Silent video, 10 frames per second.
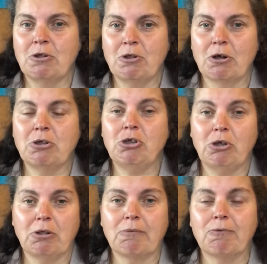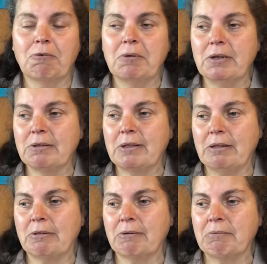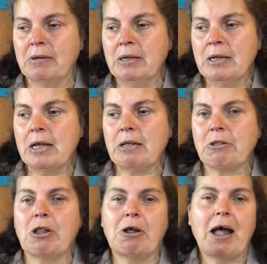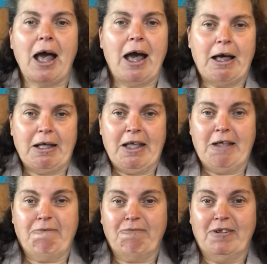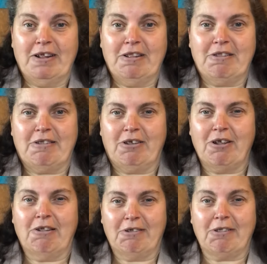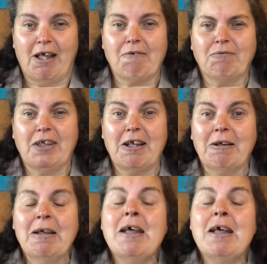not useful in the sense of, it's like hard evidence kind of stuff, yeah.